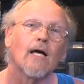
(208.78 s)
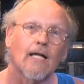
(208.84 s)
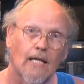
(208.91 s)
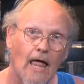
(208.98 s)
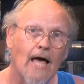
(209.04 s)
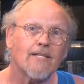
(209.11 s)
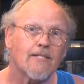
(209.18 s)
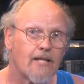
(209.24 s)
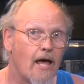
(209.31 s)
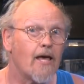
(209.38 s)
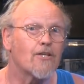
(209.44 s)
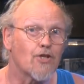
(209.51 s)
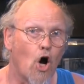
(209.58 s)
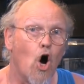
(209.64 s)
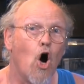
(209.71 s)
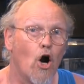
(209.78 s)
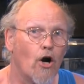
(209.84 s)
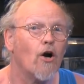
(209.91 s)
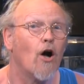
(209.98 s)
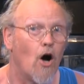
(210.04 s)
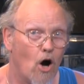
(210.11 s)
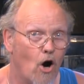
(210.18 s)
Glass tanks
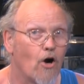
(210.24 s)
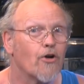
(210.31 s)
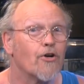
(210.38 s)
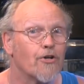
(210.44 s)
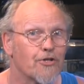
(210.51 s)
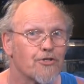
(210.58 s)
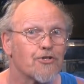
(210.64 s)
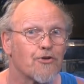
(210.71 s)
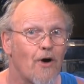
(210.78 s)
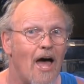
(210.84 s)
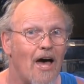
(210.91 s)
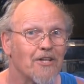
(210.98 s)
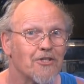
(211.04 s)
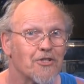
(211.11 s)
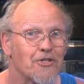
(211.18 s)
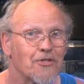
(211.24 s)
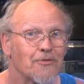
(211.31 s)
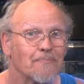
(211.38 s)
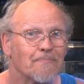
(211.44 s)
are harder to scratch.